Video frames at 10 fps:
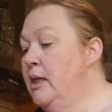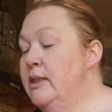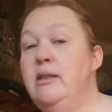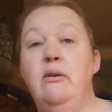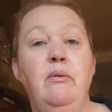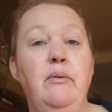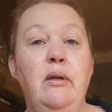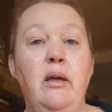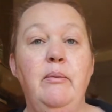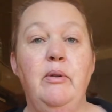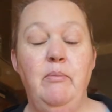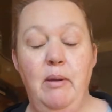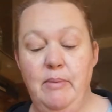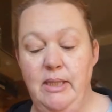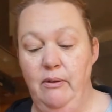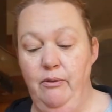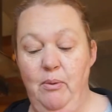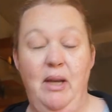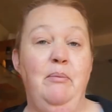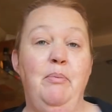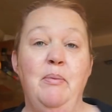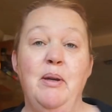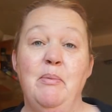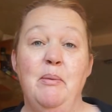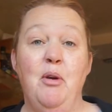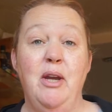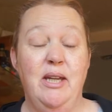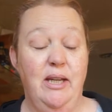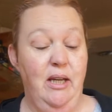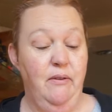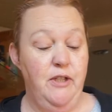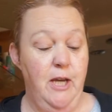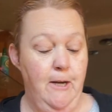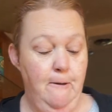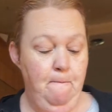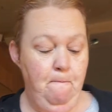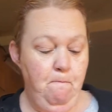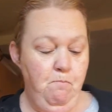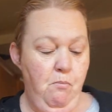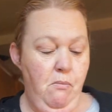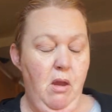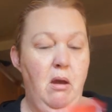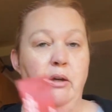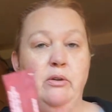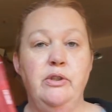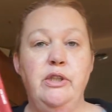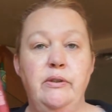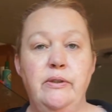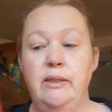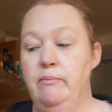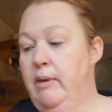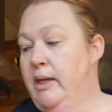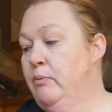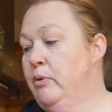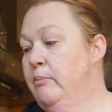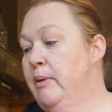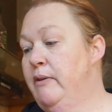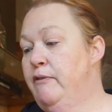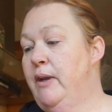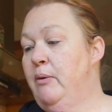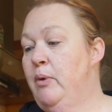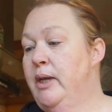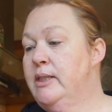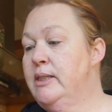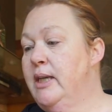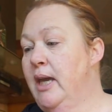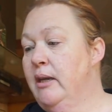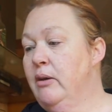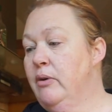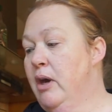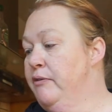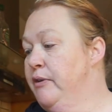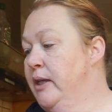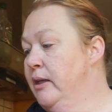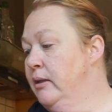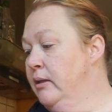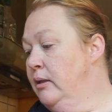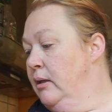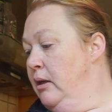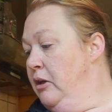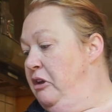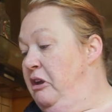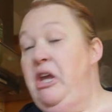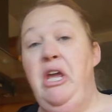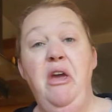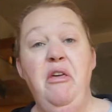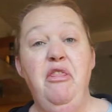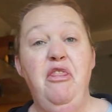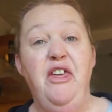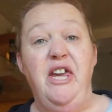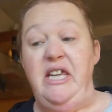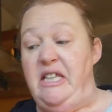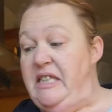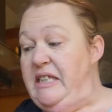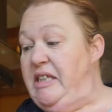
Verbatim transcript: So I'm going to make myself, well, probably on my break at 10:30, I'm going to use it and make one of my flat white Kenko coffee things.